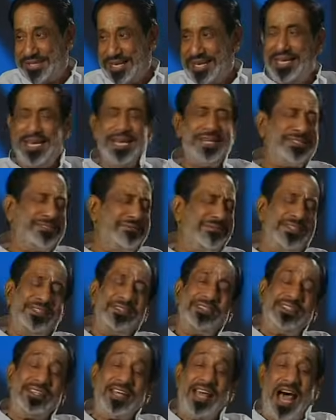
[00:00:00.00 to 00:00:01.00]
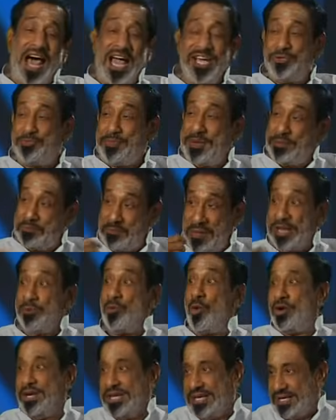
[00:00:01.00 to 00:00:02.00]
English, I speak my
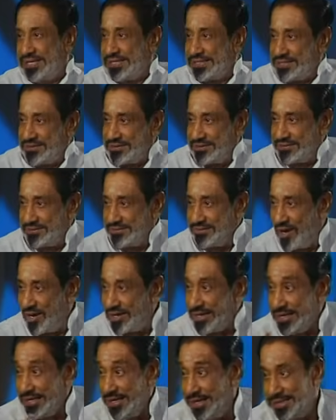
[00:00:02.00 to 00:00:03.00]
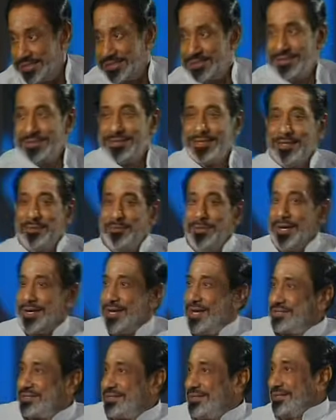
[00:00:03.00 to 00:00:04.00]
own English, not English.
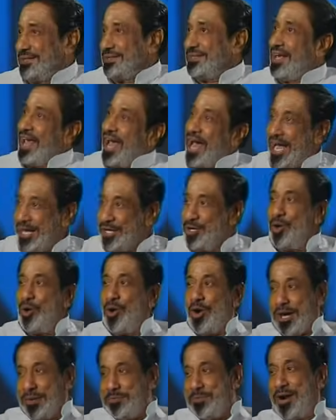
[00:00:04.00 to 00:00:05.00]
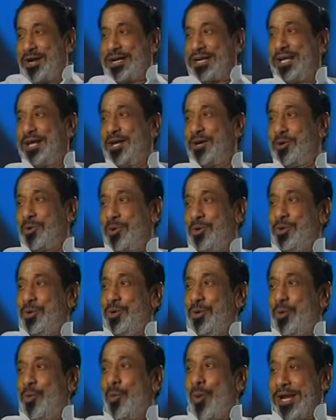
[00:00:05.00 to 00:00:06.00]
Because I know I'm not a
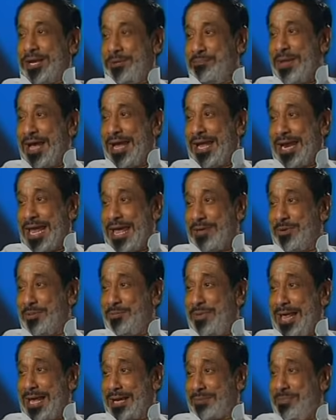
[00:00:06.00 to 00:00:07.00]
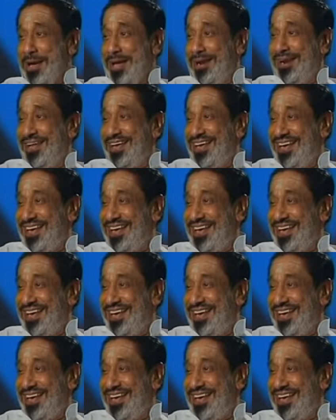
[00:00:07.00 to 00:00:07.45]
white man, I'm a black man.